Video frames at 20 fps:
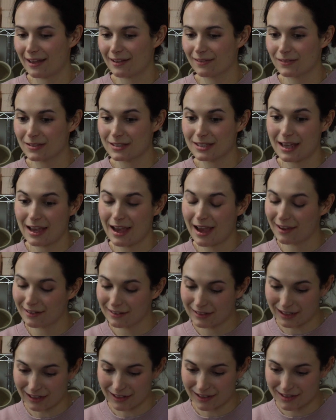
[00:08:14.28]
There's
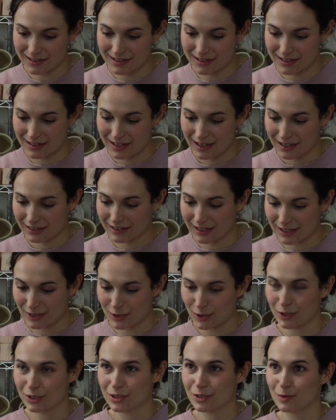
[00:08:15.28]
endless things
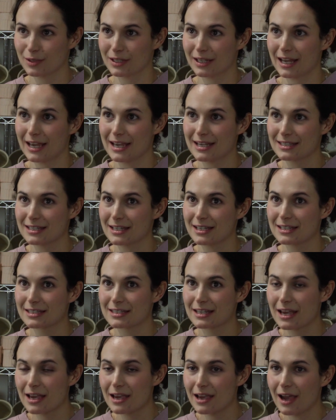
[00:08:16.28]
you could do with glazes,
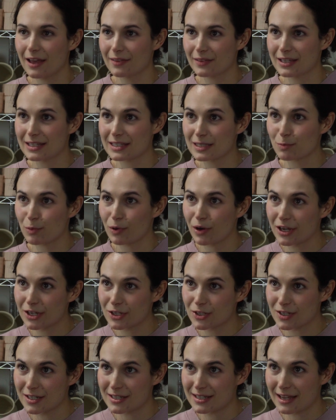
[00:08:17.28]
and the
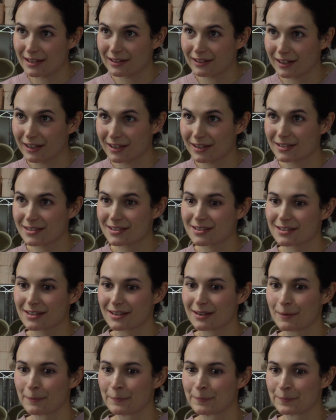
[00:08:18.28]
inspiration is endless.
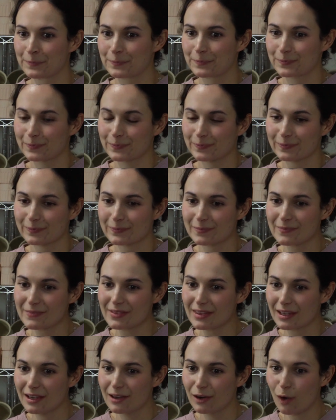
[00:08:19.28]

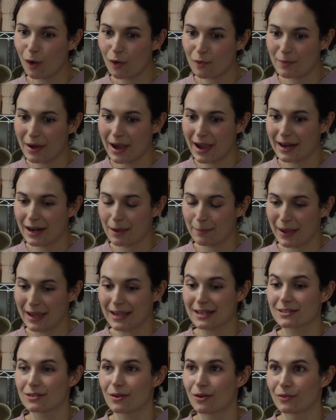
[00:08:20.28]
A lot of mine I
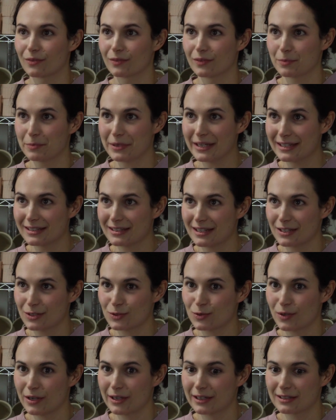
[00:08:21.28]
base on the Peak
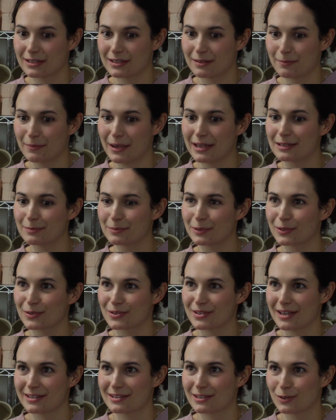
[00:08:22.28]
District, mainly because
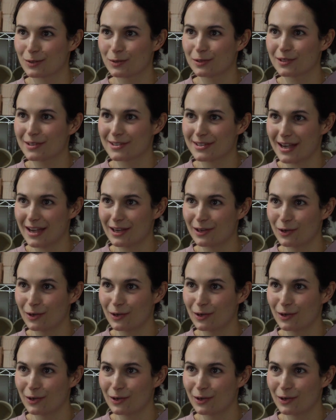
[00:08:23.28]
that's the colours I